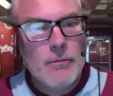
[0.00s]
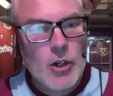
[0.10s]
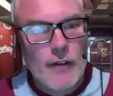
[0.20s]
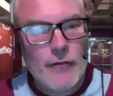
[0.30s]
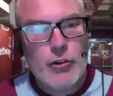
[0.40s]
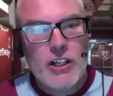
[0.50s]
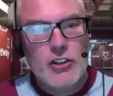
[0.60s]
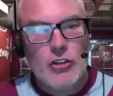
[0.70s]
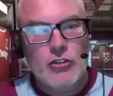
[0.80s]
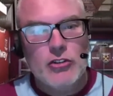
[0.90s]
Coventry and
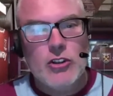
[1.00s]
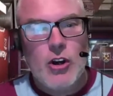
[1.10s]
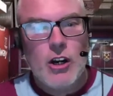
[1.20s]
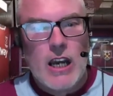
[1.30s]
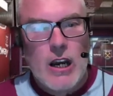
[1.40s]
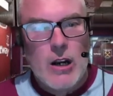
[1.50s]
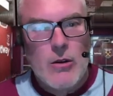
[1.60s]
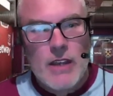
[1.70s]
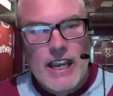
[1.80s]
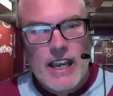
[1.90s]
Johnson got to go.
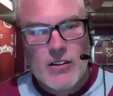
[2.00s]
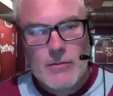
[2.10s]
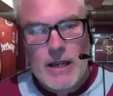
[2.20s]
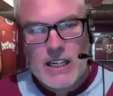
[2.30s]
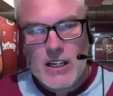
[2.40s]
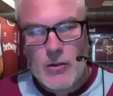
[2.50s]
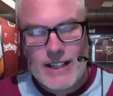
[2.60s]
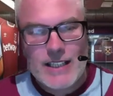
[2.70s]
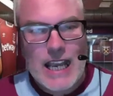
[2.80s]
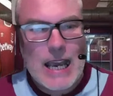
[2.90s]
They ain't going to make it.
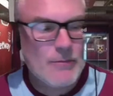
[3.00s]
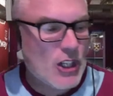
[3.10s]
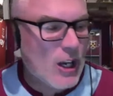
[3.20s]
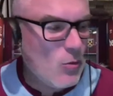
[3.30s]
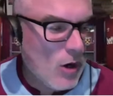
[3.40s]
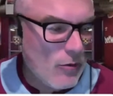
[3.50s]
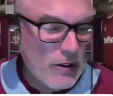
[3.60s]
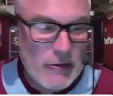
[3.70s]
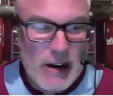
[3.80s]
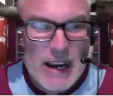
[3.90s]
West Ham, do you know what?
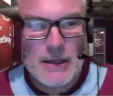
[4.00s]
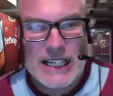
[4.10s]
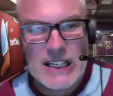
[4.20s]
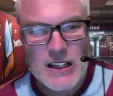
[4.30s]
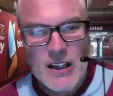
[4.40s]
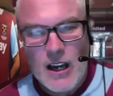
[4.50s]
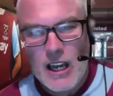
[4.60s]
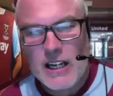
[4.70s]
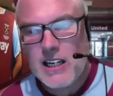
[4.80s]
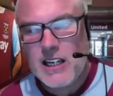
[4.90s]
Regrettably,
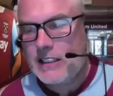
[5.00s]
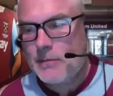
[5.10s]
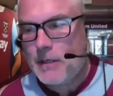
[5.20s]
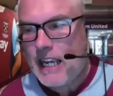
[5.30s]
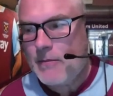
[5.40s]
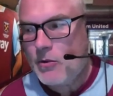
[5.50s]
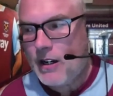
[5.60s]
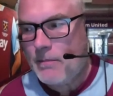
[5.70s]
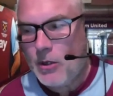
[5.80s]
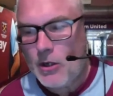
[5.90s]
I'd like to be able
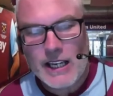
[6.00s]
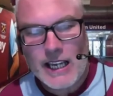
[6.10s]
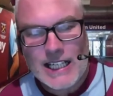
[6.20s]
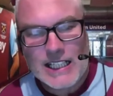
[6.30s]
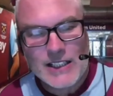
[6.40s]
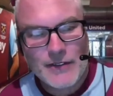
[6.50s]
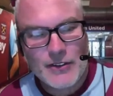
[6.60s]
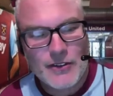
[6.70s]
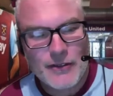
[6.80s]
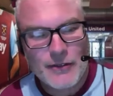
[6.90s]
to put a case for
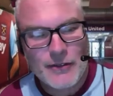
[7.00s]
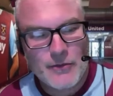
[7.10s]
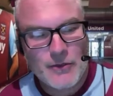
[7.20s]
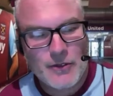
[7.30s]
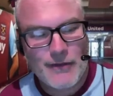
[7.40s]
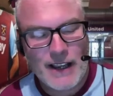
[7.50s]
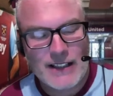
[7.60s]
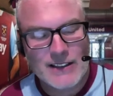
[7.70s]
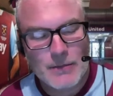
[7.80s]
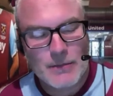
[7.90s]
the
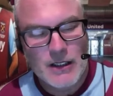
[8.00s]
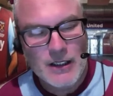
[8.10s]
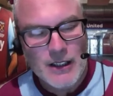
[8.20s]
defence, but